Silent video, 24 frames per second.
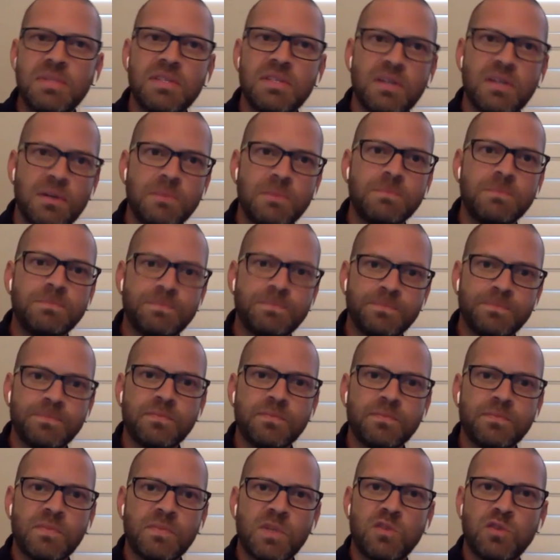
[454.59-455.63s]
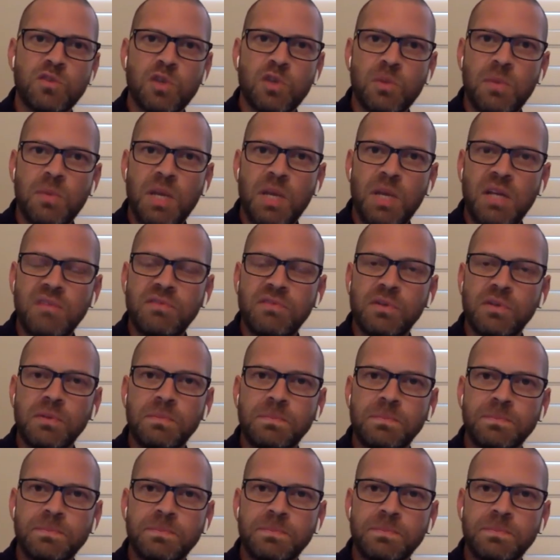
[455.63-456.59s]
So it was really meaningful.